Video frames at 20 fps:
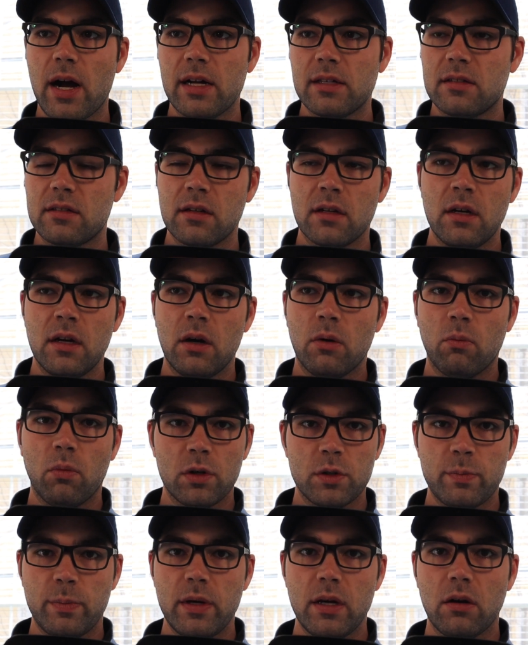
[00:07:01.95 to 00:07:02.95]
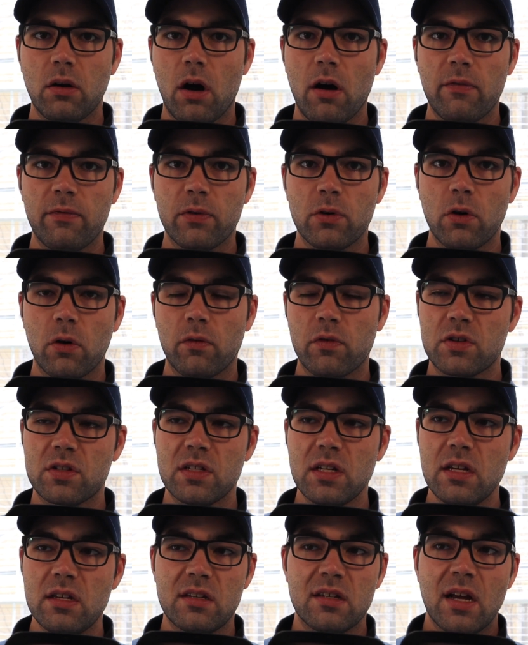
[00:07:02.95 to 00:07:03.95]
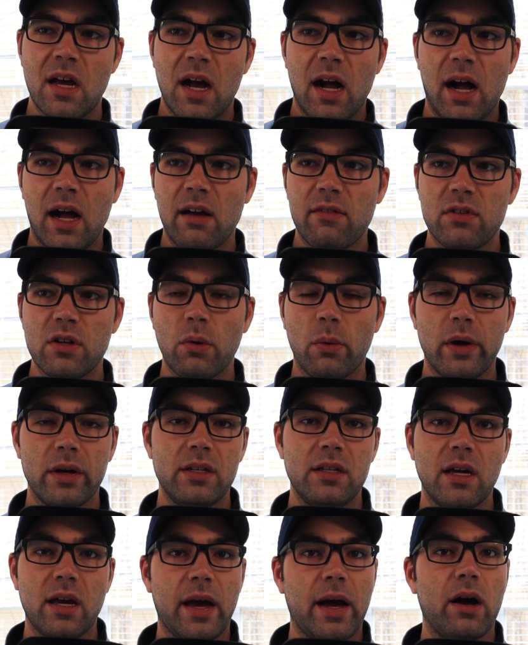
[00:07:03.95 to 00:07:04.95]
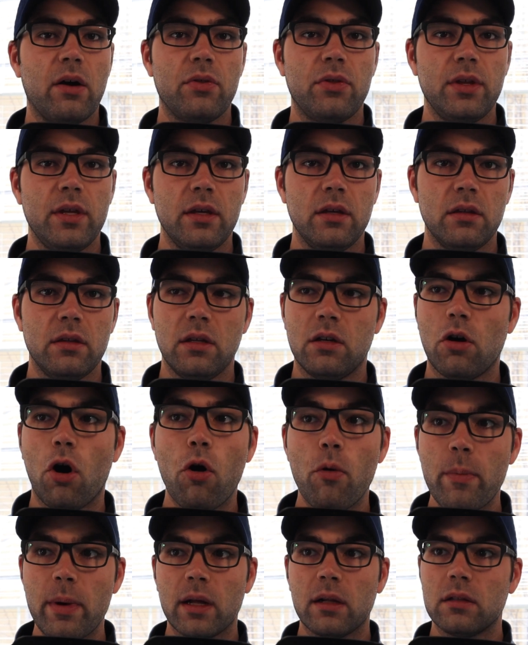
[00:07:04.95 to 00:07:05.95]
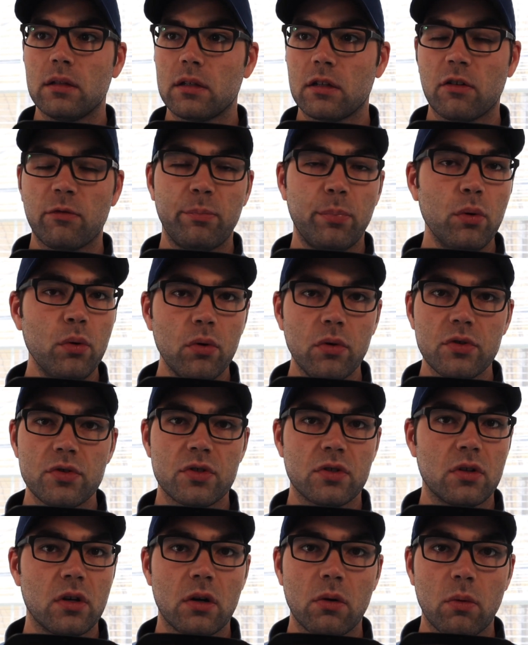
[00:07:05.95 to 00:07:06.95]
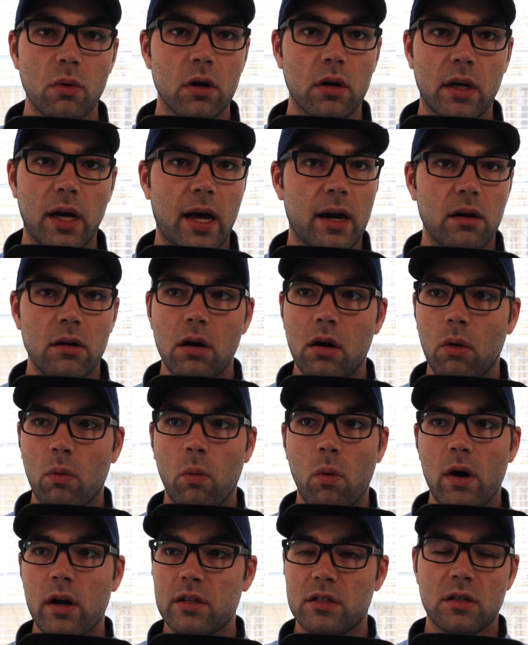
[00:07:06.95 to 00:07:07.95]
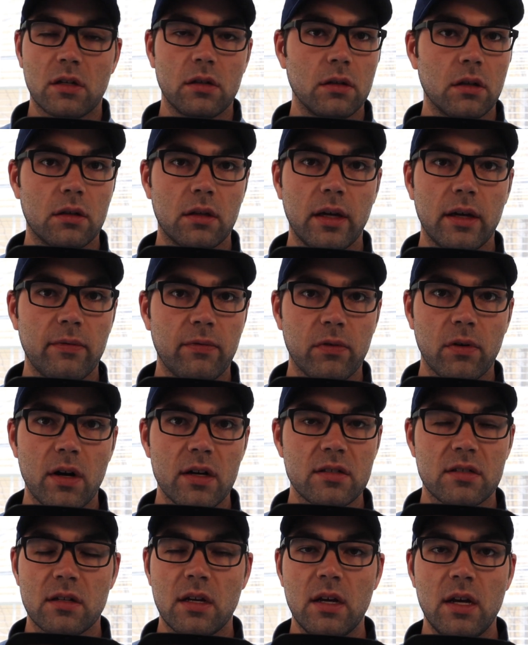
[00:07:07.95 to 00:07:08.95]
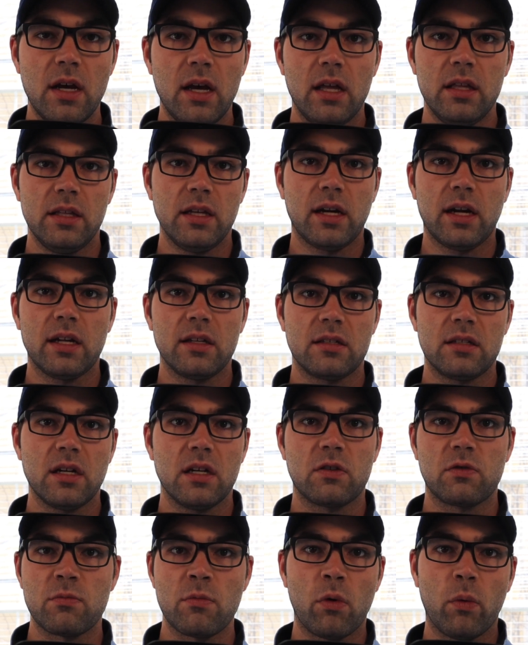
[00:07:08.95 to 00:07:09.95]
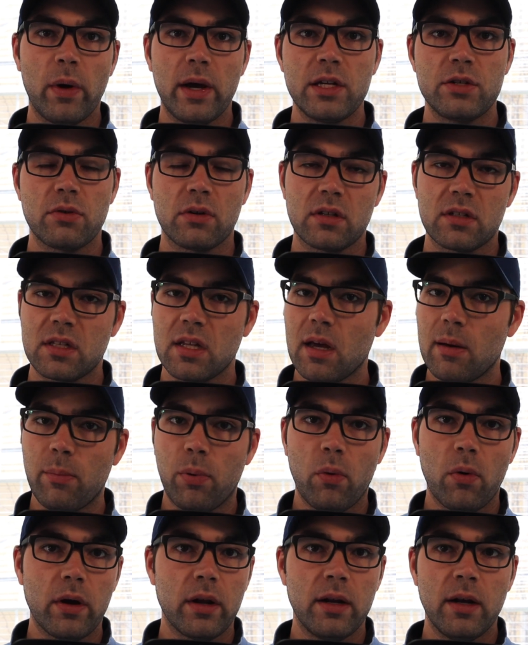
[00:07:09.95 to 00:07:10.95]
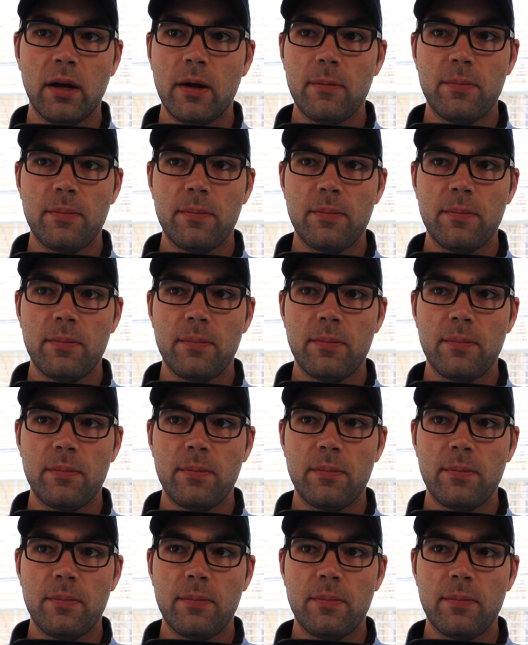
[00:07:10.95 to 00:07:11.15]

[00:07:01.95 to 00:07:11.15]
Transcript: odds, what's being offered overseas. I have no idea how the commingling of pools is going to work. I don't know what it's going to look like for us in the United States from a wagering standpoint.